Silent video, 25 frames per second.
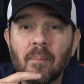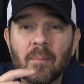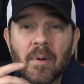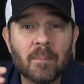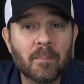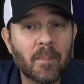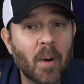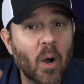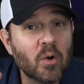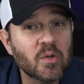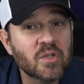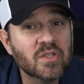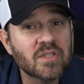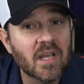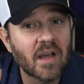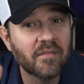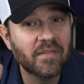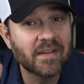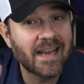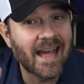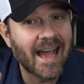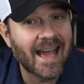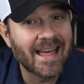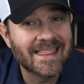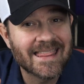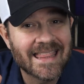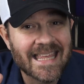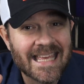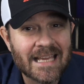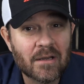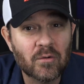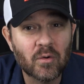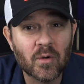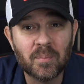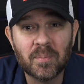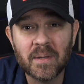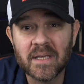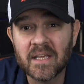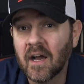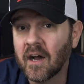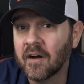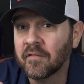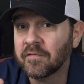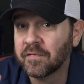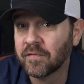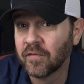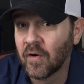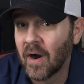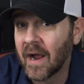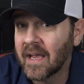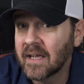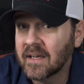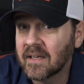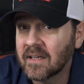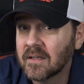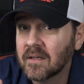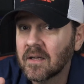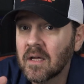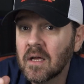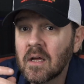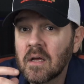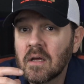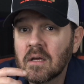Most of it, I think, would be of Frank.